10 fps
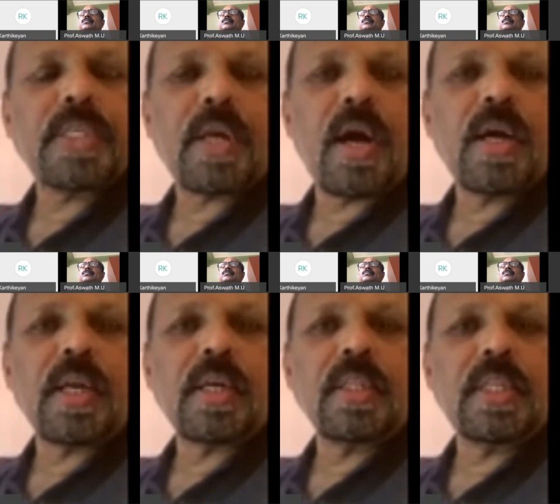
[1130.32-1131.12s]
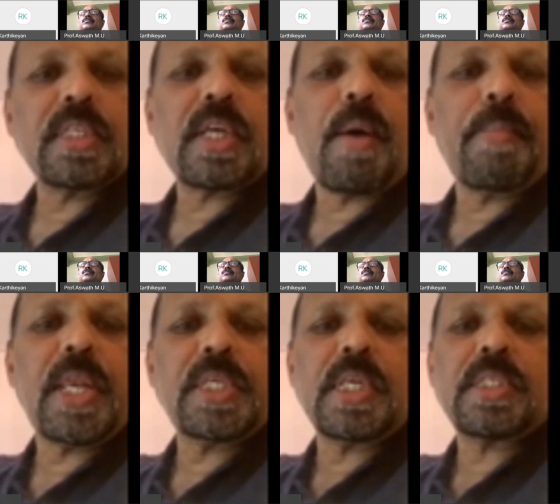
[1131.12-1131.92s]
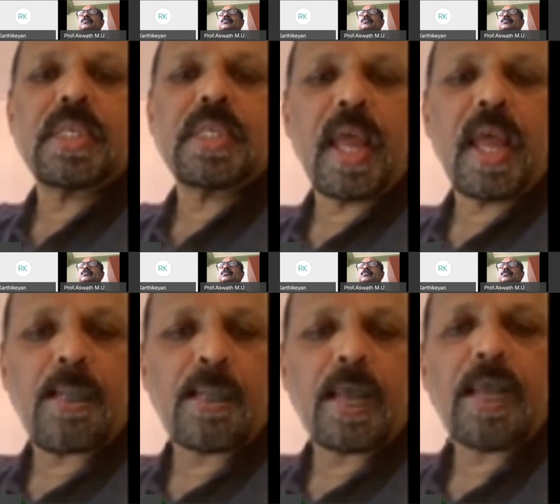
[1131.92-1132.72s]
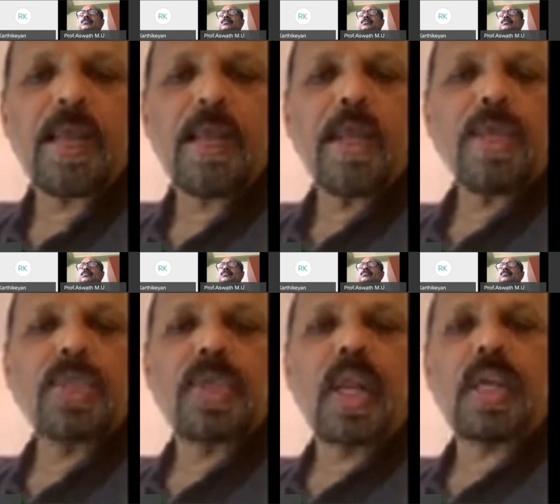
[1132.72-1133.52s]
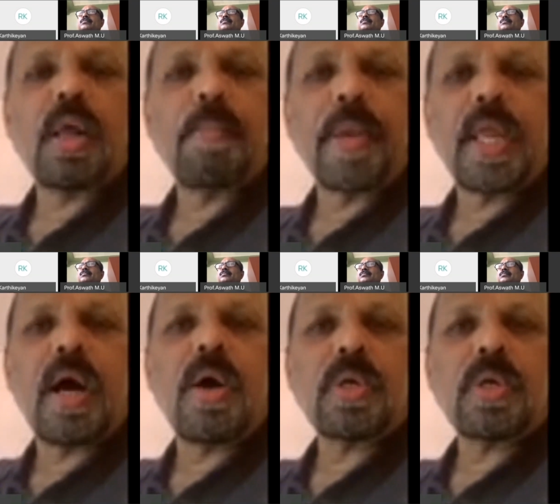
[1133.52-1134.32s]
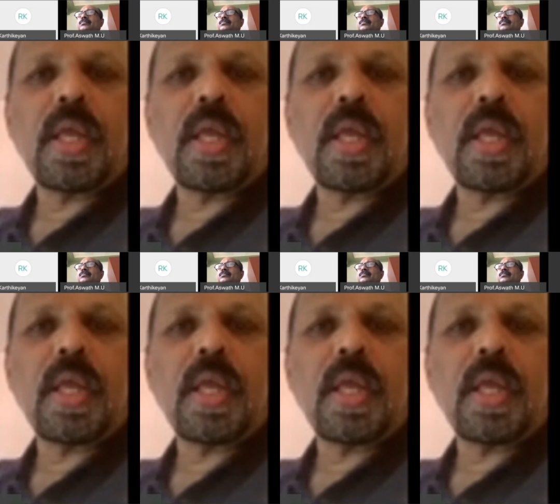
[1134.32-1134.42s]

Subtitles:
concrete. These combinations helped, say, to bring out a